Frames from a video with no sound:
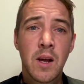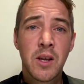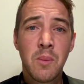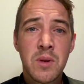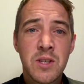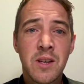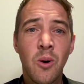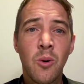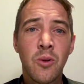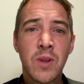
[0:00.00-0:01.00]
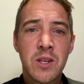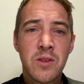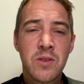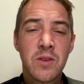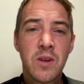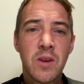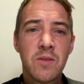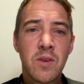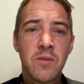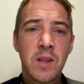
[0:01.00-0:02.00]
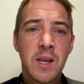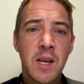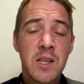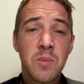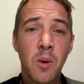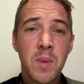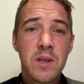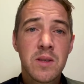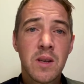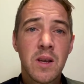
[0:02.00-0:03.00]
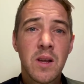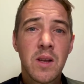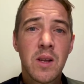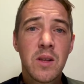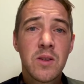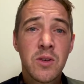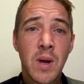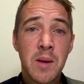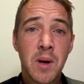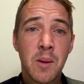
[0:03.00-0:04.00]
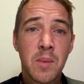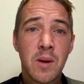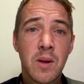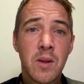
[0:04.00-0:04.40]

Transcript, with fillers: encompassing all nations, fulfilling his promise to Abraham.